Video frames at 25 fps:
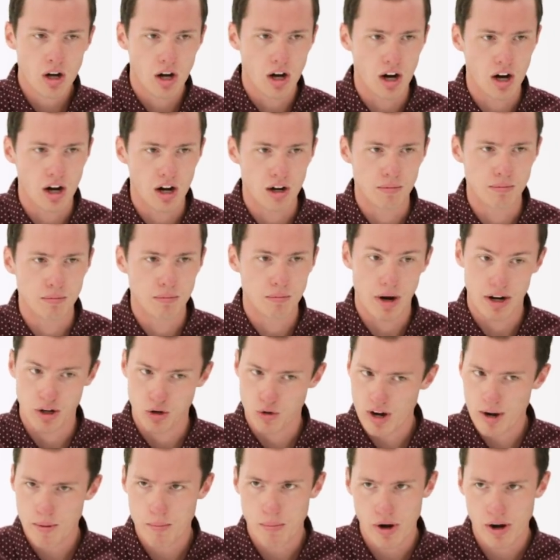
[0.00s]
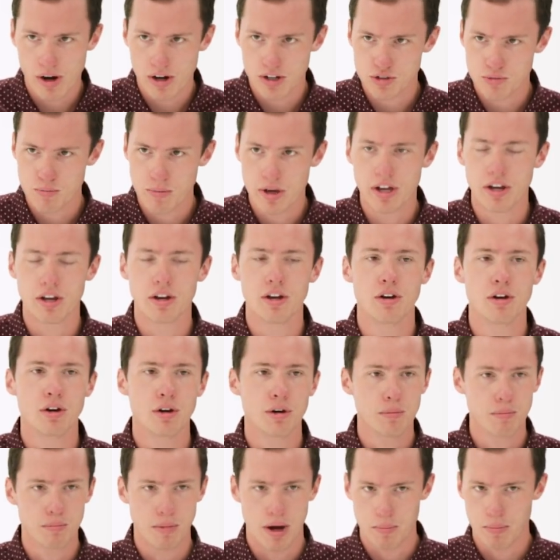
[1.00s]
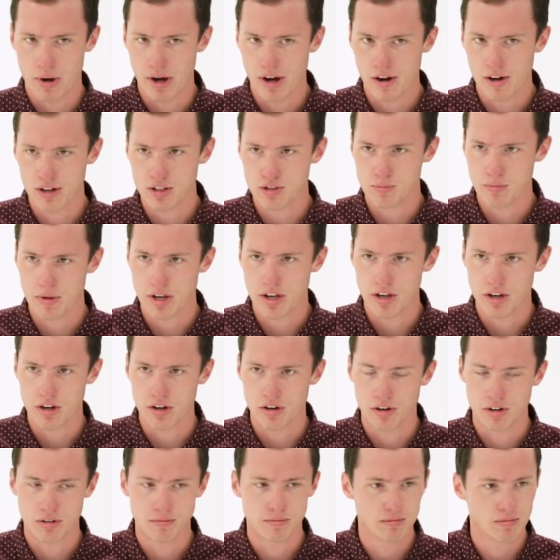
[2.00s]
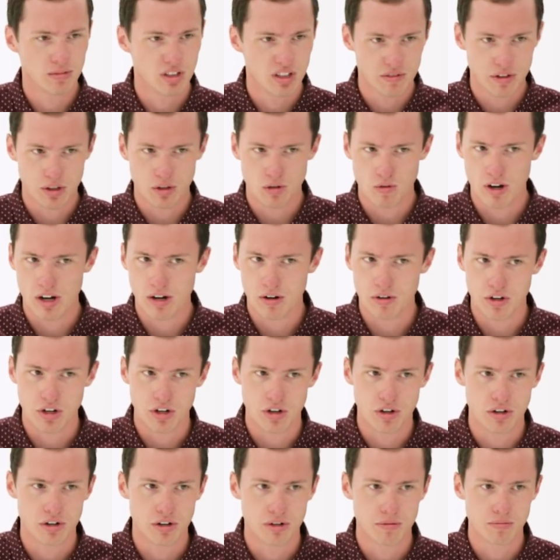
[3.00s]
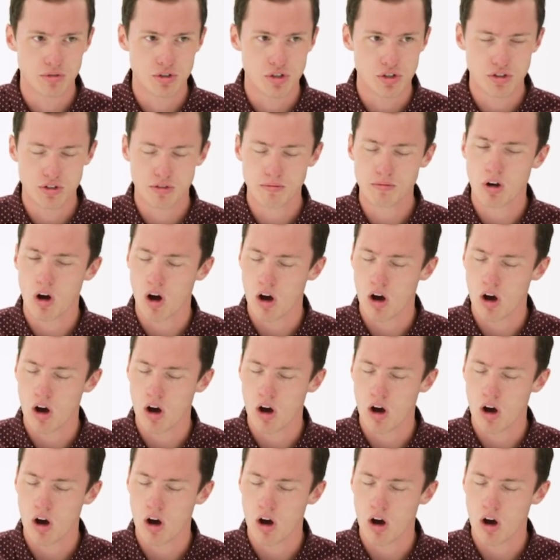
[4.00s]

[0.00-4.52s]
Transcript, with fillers: Um, my grandparents met here, my parents met here, living around here, and just